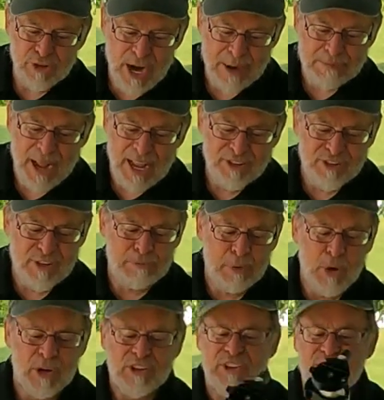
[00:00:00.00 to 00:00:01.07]
tripod
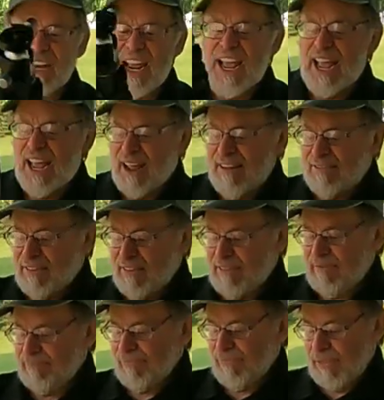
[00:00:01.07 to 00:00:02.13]
supports that I have.
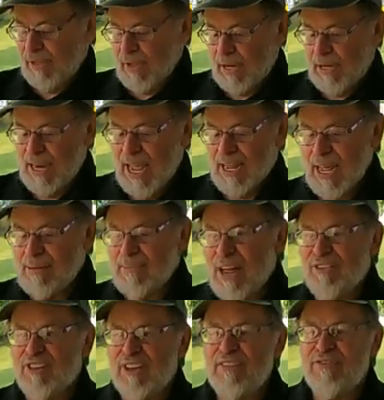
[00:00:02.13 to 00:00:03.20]
Like I
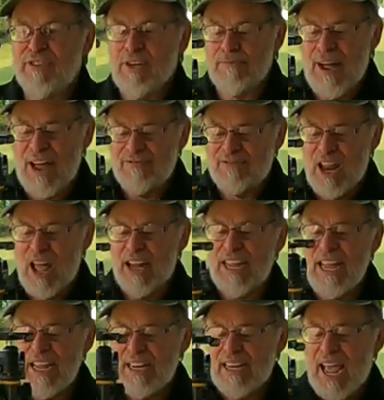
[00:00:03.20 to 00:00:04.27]
mentioned, for my
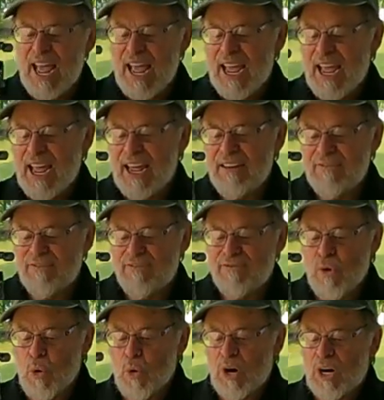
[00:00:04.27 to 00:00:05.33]
vlogging and
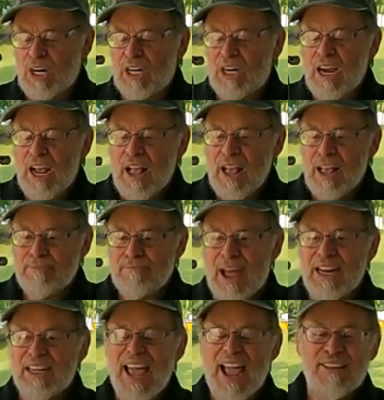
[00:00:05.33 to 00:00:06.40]
for
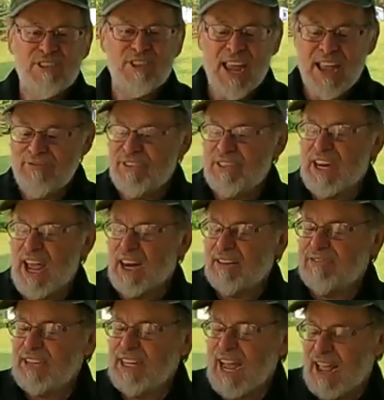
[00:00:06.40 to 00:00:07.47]
my landscape
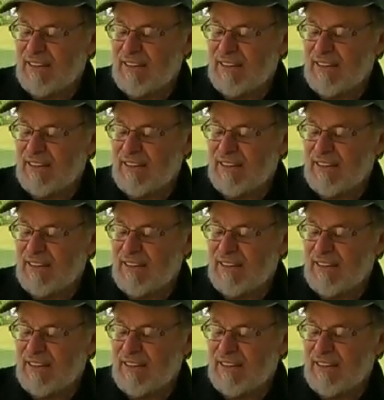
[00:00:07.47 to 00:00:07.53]
photography,